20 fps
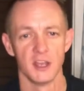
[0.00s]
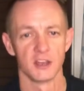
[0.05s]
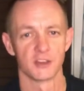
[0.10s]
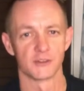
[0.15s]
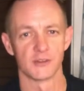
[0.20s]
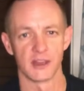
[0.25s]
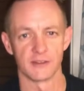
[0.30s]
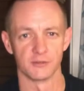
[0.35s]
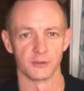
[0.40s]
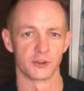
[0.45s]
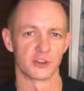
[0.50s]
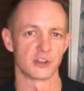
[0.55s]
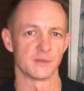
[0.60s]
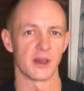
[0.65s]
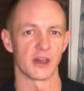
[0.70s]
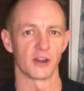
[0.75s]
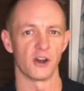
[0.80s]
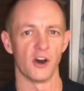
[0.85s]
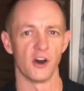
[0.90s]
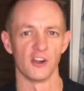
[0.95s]
So I've learned
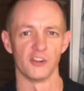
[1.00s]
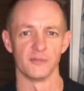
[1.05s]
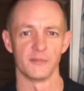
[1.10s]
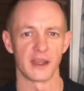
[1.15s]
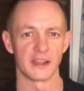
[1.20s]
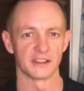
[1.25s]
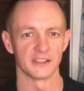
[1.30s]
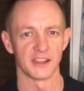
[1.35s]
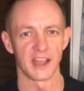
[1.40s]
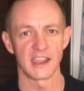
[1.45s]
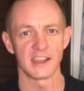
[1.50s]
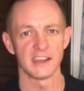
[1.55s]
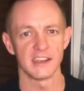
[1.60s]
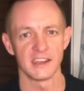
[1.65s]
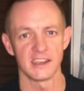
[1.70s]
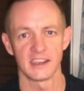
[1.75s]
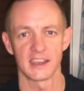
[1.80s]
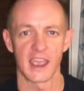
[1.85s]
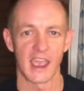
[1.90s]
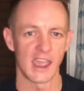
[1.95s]
about all of my
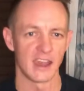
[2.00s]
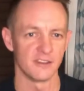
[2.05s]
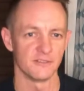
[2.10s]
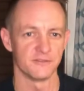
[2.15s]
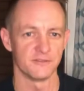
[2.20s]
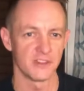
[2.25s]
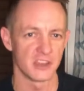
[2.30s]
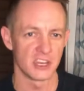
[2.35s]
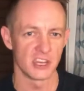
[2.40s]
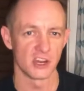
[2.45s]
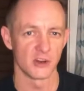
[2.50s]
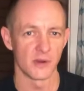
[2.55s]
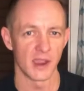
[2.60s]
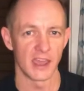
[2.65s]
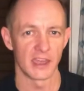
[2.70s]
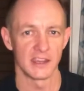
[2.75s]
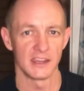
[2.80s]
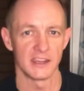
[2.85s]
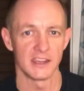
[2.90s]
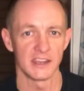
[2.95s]
lighting and video
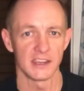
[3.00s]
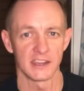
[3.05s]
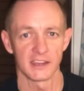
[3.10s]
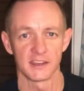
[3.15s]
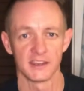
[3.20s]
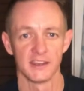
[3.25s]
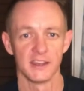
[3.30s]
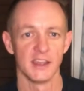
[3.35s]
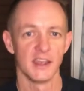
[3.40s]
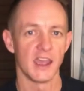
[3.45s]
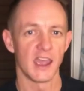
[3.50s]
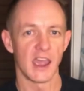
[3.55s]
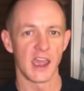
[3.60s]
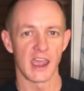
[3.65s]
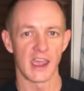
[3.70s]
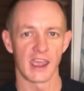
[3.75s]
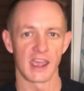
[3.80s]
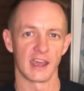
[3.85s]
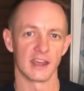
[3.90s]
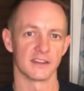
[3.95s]
editing
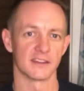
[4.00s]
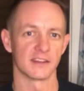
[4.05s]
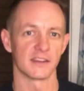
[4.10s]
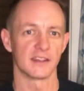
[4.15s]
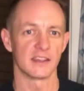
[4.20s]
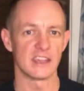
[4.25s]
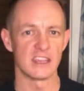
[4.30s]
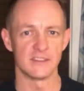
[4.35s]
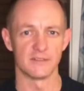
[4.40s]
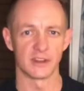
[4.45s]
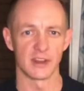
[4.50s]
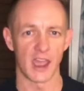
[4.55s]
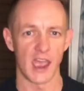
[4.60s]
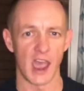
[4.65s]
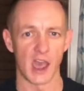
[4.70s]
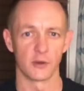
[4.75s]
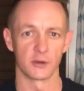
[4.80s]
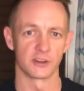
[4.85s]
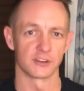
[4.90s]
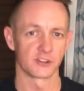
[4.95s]
and even
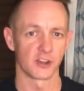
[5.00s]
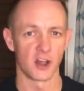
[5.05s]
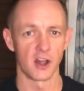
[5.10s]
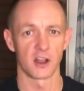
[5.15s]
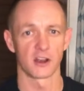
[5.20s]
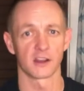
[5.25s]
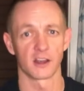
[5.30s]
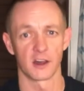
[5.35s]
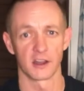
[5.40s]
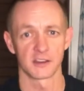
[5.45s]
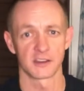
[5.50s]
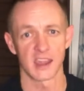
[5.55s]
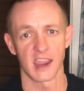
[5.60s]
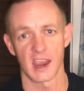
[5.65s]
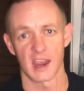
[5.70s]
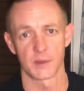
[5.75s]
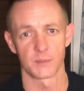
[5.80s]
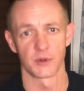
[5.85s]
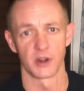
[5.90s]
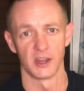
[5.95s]
how to talk on
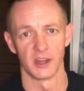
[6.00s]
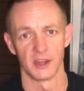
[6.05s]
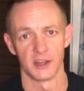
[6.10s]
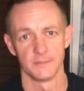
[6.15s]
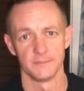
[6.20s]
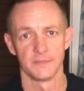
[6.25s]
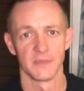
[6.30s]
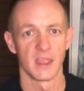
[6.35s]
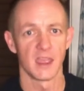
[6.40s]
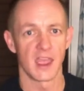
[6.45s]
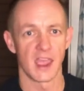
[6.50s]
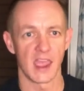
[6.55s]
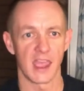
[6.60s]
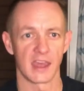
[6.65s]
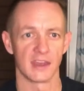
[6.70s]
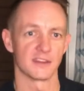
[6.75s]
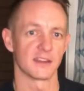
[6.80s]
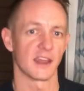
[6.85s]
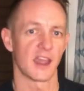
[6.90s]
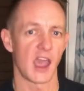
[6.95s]
camera
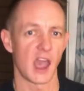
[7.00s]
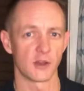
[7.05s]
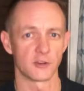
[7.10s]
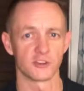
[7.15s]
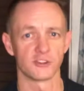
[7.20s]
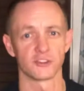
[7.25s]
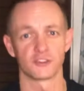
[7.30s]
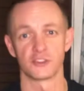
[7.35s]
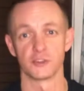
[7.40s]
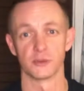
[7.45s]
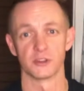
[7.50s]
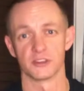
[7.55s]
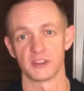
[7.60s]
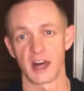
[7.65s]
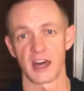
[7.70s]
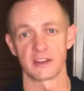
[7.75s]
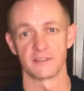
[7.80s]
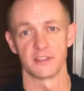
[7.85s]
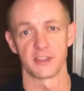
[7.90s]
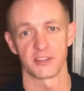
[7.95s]
and how to just do a
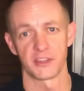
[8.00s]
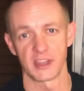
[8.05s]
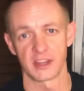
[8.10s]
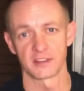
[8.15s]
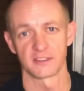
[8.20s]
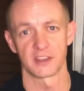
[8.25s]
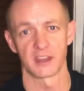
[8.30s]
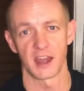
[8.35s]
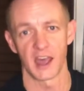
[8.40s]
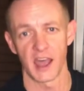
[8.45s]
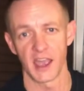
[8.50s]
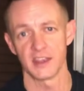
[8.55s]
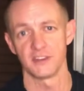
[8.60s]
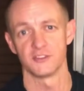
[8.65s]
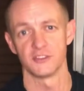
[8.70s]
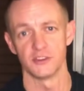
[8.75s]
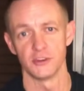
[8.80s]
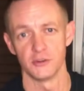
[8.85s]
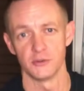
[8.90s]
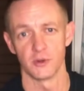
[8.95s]
lot of the things that I
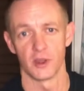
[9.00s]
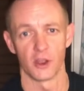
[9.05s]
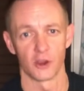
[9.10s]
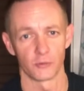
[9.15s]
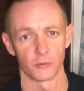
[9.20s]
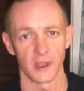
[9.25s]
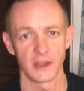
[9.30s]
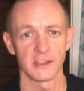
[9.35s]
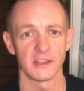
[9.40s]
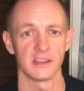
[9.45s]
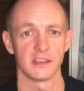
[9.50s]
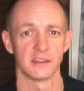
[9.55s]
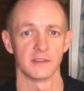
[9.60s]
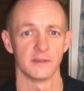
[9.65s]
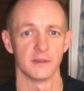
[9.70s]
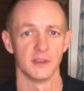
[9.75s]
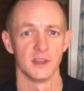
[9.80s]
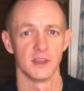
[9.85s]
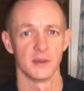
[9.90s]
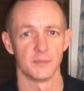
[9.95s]
do already
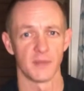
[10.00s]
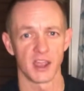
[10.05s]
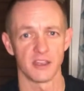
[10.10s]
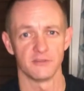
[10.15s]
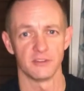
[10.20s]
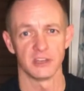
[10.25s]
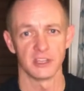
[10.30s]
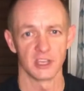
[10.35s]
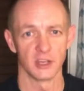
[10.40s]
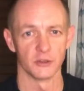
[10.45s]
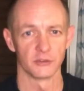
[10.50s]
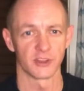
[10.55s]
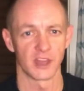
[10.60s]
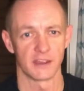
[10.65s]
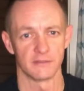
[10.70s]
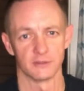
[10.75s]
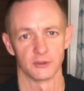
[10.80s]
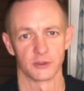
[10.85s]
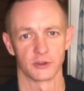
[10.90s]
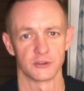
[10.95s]
in my videos.
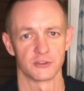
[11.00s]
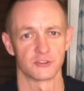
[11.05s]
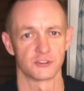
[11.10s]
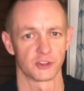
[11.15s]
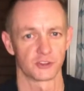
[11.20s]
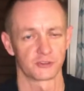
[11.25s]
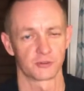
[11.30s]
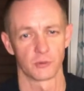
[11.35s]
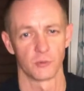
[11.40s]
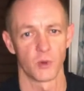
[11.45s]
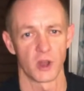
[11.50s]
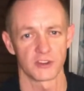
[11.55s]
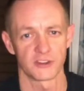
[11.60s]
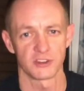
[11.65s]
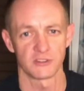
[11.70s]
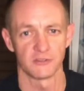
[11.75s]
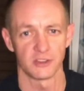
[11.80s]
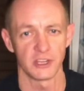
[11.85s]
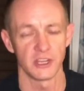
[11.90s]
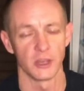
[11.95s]
I've learned just from
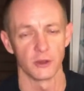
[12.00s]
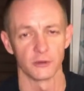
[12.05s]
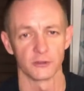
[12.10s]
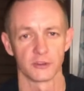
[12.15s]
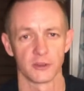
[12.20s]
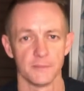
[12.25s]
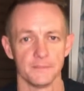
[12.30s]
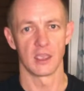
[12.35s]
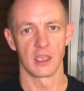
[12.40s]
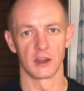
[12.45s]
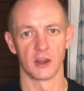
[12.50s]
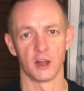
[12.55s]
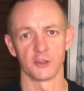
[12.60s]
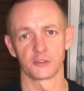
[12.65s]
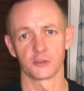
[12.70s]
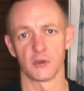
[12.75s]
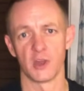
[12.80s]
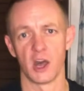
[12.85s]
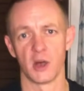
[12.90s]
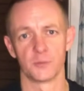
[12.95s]
watching videos. It
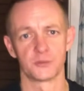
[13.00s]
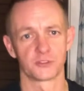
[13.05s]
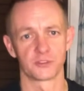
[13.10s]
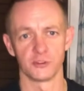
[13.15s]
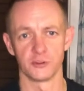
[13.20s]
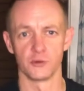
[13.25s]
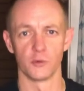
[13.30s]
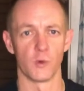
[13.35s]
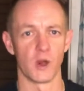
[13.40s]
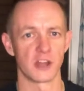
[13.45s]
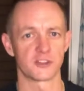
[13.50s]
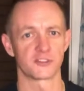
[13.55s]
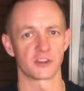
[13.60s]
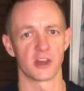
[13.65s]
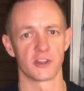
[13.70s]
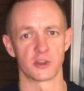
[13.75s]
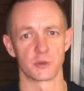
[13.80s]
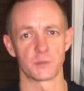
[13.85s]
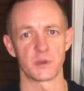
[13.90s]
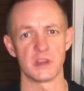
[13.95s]
also helps to watch
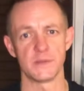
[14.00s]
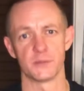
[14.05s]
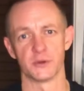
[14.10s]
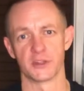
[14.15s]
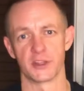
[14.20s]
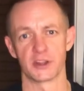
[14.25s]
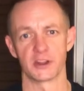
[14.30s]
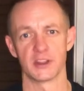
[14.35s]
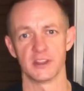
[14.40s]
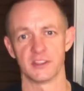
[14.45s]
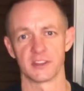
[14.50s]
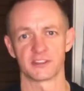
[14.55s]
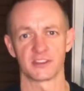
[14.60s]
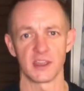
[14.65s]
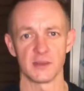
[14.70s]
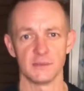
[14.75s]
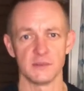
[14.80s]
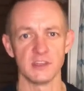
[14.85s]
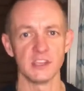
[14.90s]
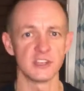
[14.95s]
other people that are in the
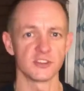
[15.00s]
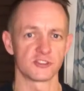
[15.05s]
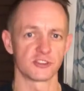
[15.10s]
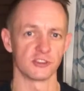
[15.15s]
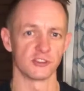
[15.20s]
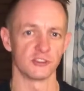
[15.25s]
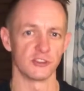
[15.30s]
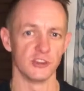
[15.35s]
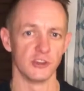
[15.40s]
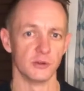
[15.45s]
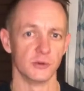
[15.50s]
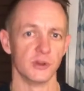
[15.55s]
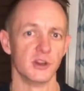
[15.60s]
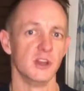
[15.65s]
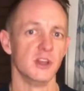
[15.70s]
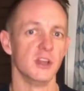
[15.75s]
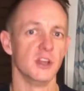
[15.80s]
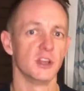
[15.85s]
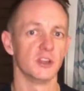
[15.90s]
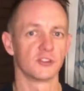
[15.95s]
same niche as you
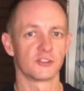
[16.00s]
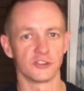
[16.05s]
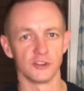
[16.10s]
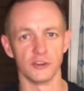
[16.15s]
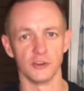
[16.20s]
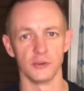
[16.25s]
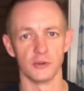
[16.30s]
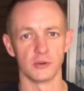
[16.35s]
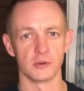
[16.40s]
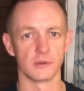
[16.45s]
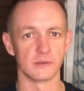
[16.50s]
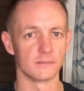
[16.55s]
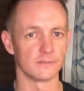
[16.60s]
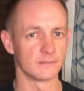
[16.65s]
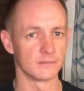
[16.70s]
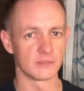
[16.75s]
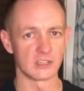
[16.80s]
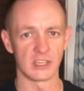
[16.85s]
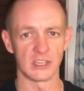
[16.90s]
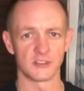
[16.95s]
to
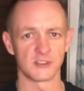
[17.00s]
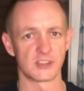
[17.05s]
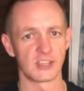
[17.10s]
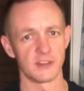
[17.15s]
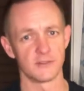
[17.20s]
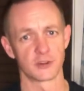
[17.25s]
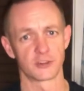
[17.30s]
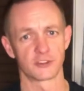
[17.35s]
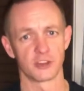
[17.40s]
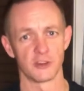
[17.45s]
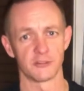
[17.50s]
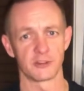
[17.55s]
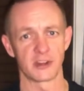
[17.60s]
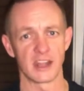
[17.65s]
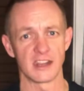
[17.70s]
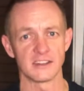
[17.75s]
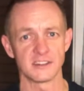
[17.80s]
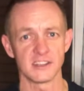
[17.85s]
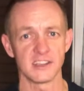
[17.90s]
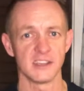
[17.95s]
give yourself an
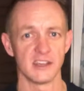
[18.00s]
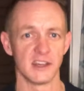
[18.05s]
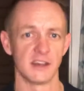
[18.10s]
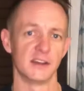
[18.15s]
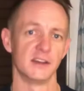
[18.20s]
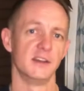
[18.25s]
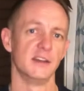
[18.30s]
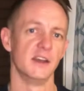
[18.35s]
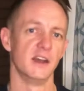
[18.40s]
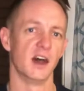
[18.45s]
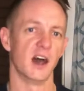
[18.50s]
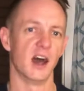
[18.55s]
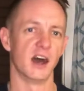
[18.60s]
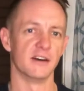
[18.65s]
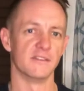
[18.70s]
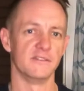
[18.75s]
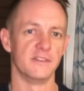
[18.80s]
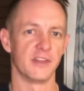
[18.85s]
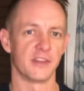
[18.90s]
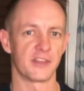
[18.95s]
idea
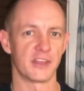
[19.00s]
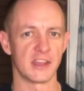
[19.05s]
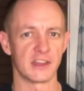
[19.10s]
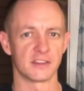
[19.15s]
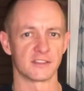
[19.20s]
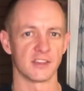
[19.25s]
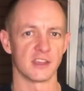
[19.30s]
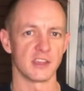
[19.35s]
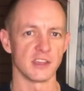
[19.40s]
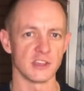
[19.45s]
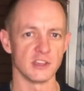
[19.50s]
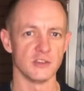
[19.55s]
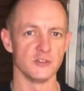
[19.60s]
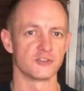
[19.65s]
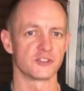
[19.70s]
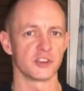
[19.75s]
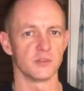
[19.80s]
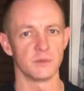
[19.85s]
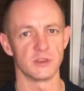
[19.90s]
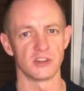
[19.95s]
of the things that you
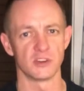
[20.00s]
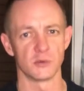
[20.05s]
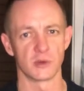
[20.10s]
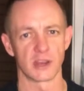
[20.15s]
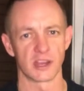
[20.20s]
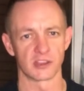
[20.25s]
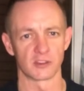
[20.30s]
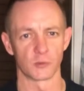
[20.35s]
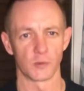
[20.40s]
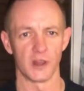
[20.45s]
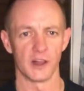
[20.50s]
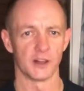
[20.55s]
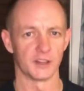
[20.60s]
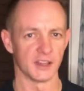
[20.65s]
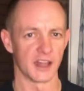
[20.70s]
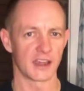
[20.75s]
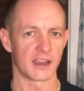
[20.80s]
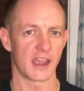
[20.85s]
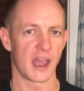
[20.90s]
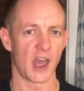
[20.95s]
should be doing as well,
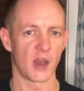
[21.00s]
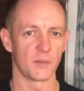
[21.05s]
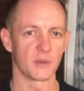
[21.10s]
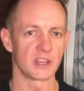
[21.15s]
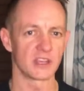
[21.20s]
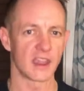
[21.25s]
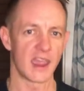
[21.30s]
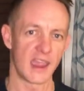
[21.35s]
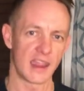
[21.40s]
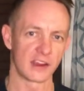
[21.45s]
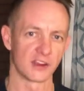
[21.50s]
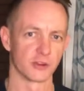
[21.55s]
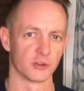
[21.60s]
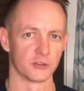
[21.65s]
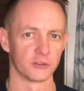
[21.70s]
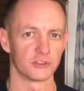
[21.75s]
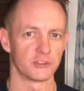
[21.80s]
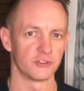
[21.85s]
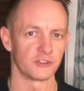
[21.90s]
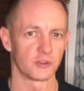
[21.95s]
like how many
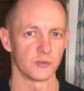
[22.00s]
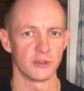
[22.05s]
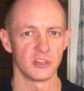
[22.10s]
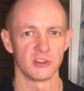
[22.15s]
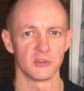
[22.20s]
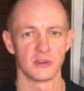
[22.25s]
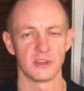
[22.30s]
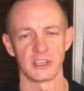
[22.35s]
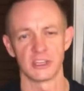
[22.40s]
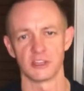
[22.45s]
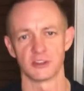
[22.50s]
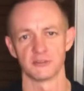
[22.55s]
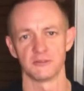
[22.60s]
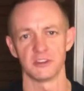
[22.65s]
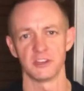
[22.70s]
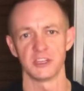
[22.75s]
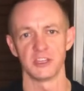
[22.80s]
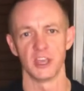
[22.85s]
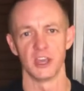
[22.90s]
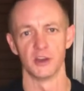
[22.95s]
angles you should be doing in your
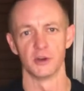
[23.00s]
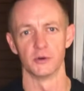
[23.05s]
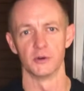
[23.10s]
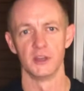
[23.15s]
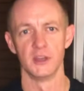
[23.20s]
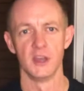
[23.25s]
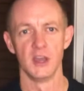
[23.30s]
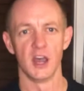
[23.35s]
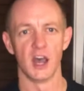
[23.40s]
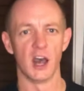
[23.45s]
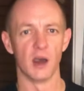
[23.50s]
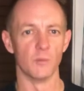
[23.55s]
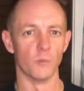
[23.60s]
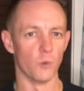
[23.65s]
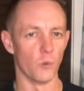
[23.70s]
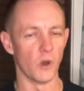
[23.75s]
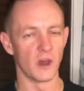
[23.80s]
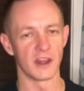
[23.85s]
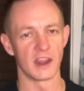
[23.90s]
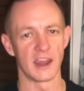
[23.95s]
video,
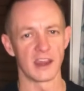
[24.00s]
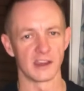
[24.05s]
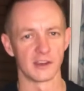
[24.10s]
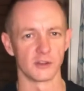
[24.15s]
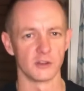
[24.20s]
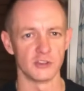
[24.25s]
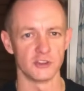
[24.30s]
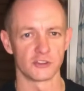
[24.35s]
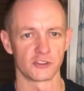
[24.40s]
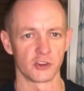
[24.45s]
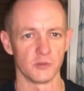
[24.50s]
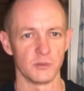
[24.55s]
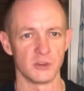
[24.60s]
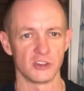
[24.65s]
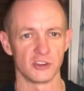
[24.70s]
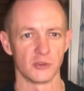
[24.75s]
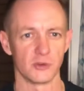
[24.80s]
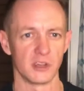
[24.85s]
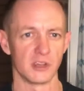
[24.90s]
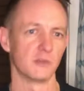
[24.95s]
what angle you should be
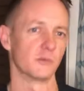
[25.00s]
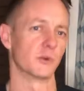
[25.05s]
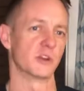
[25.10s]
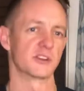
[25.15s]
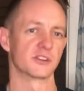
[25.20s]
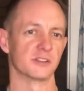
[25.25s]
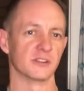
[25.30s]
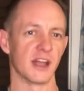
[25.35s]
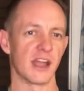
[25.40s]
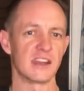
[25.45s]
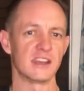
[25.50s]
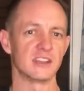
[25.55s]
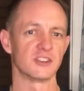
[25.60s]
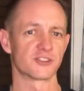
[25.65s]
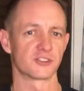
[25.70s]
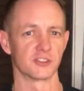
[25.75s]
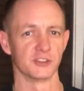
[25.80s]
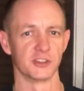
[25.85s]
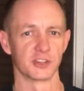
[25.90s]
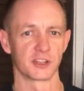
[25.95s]
doing, what your lighting
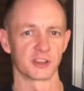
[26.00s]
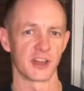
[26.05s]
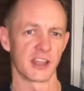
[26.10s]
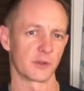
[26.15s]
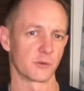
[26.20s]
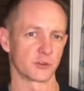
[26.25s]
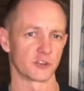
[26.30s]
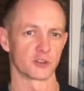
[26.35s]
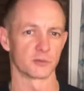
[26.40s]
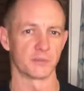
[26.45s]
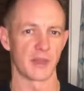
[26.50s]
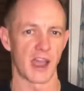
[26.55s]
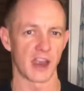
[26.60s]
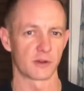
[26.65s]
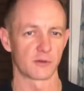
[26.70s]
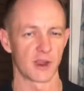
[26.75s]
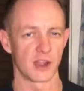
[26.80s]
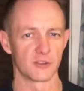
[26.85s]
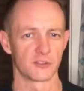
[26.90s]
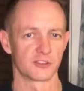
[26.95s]
should look like, what your
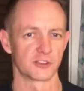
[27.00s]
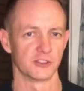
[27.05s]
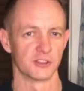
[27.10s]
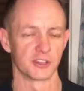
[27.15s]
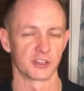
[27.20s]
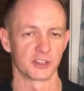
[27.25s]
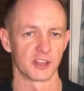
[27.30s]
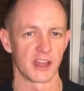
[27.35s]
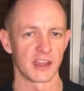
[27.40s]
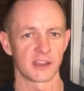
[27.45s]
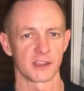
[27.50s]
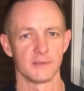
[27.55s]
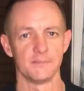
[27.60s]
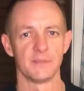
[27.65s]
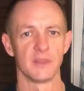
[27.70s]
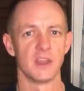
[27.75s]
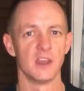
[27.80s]
background should look like.